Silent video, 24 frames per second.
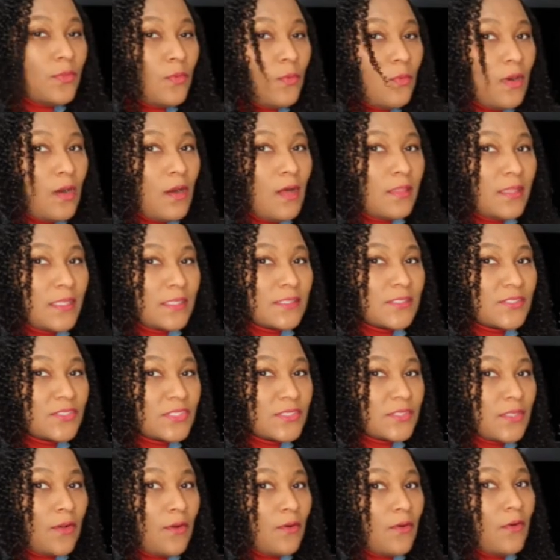the wall and the
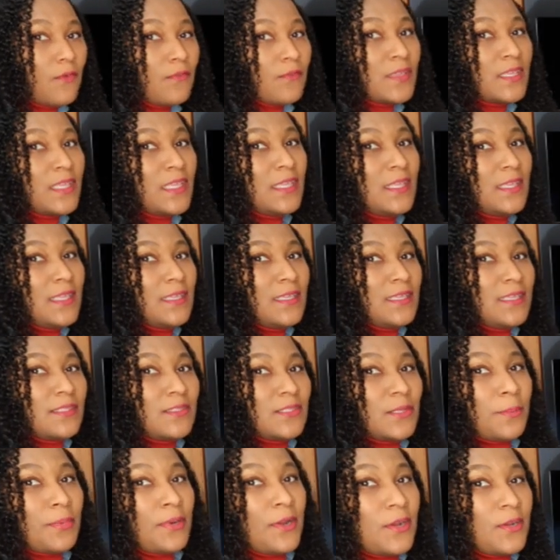stove.
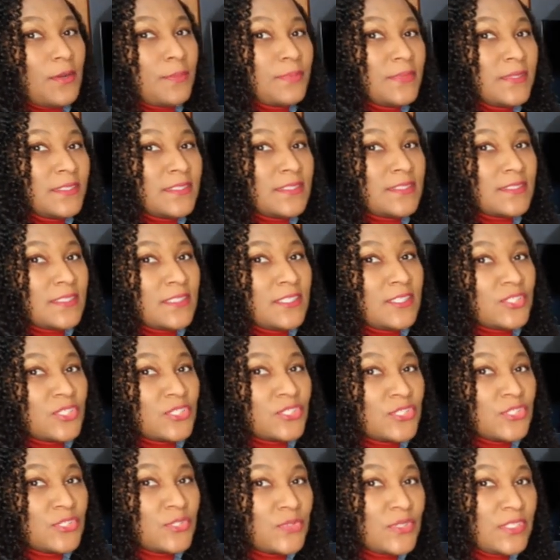The purpose
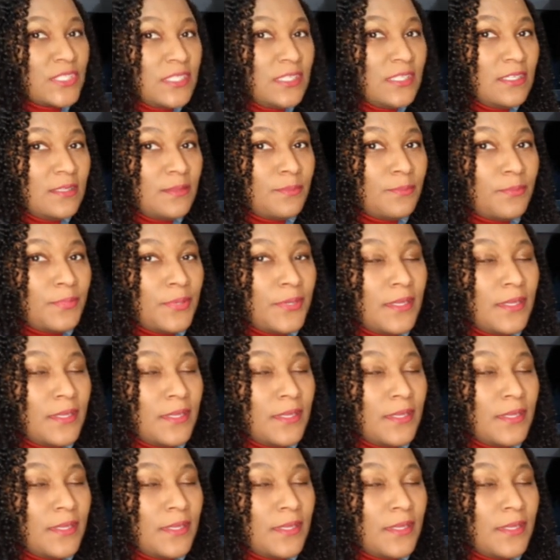is to keep